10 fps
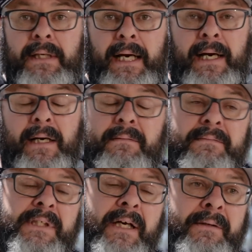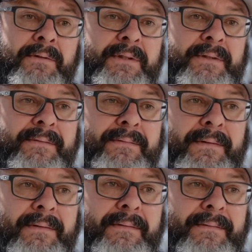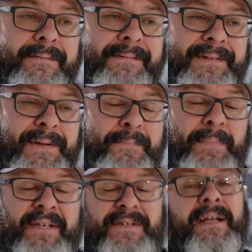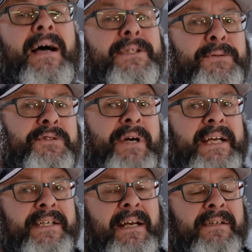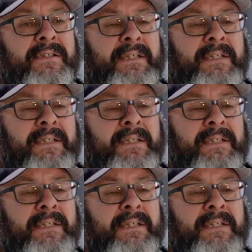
So it was the best start to a drag challenge.